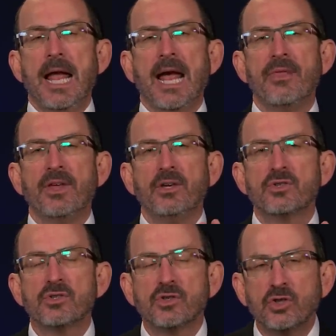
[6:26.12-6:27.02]
And these
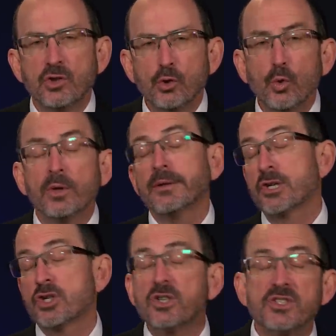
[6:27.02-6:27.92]
two, I
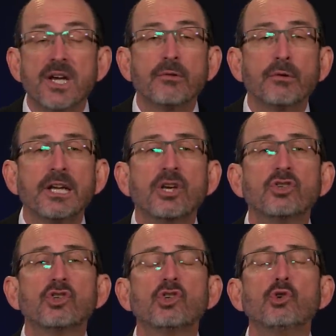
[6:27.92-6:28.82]
should say, really
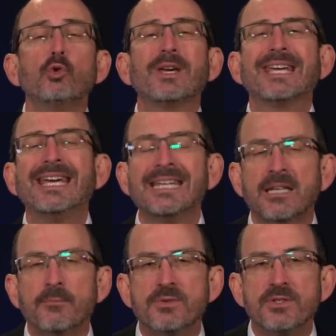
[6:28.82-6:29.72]
two
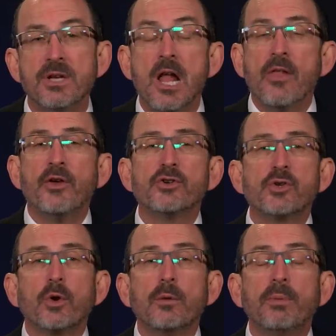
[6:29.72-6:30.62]
kingdoms. There's
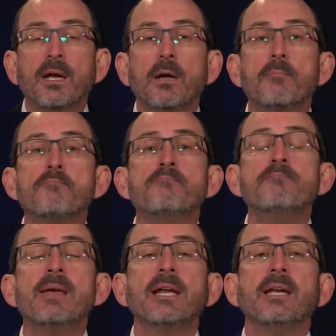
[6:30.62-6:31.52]
going to be
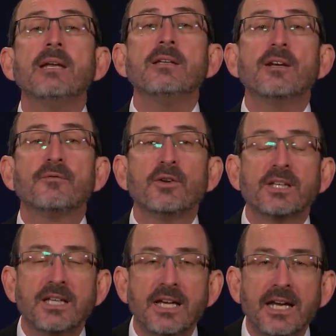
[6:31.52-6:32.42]
many
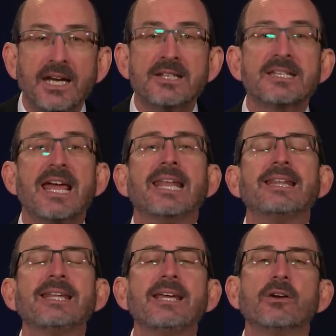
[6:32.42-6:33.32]
different kings
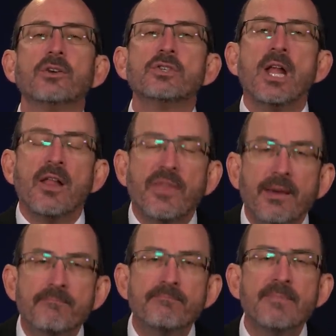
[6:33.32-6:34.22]
and leaders
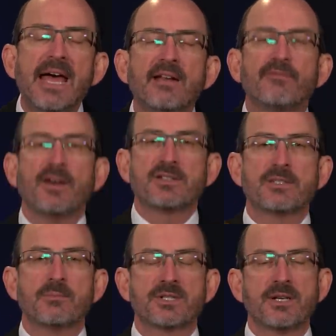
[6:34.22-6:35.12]
that manifest
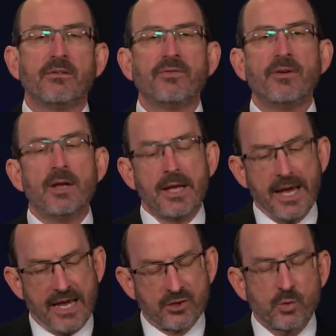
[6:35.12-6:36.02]
themselves
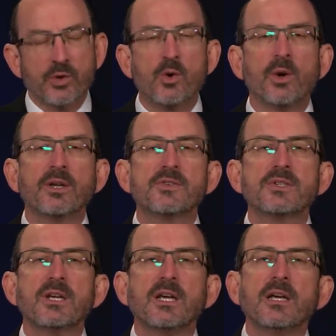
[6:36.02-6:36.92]
as we're going to
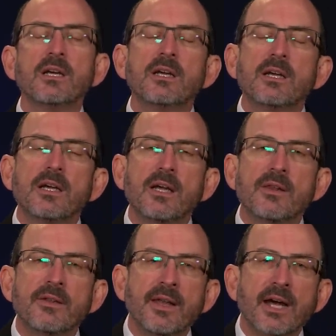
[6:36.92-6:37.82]
see in
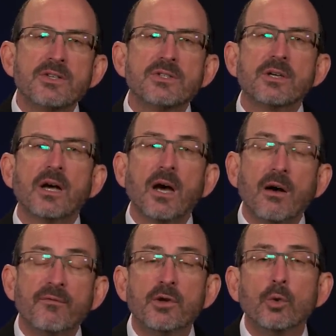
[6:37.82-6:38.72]
the next uh,
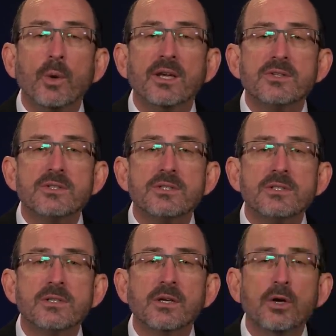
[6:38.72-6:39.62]
few weeks.